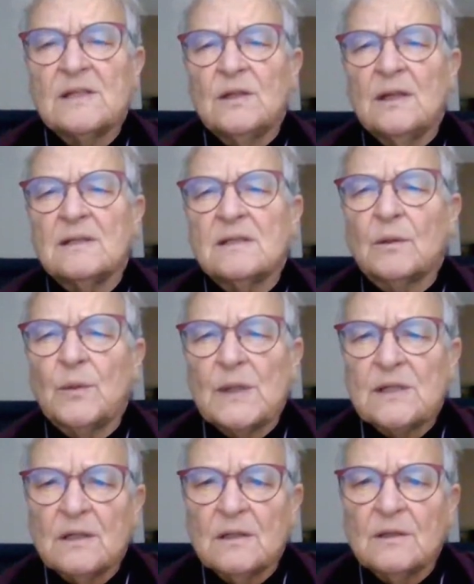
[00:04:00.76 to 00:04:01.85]
is the
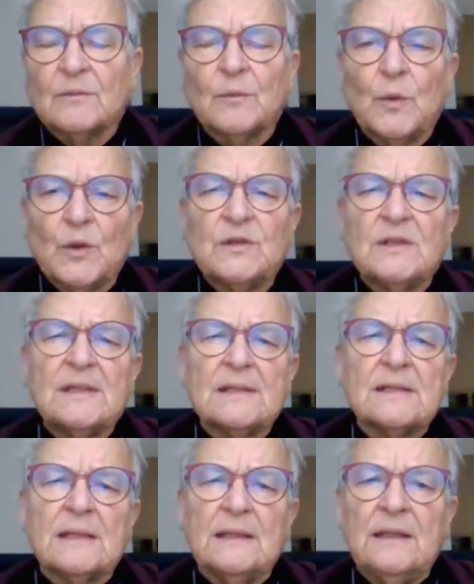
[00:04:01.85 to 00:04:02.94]
question of what
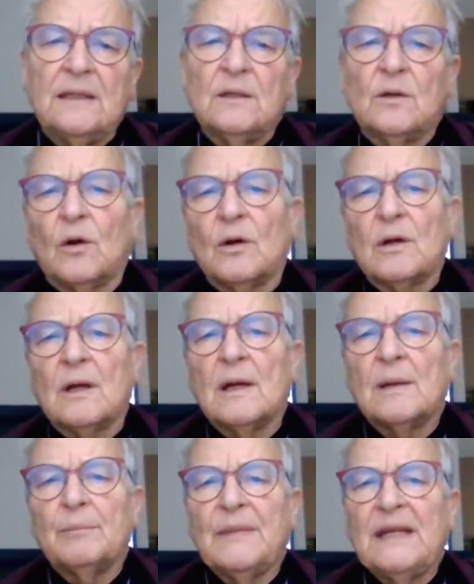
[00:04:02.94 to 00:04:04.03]
does ECOC
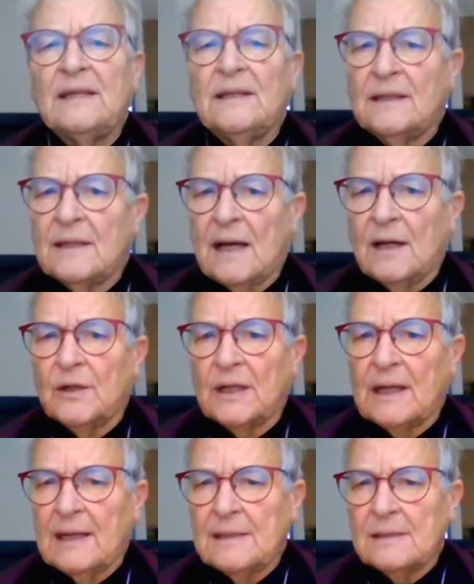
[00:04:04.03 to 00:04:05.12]
mean in
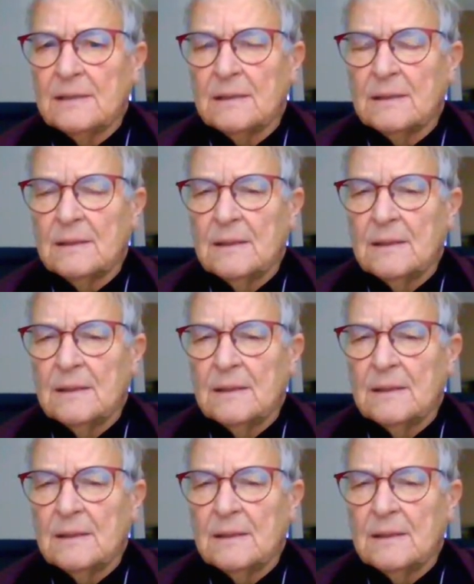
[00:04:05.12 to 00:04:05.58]
our case?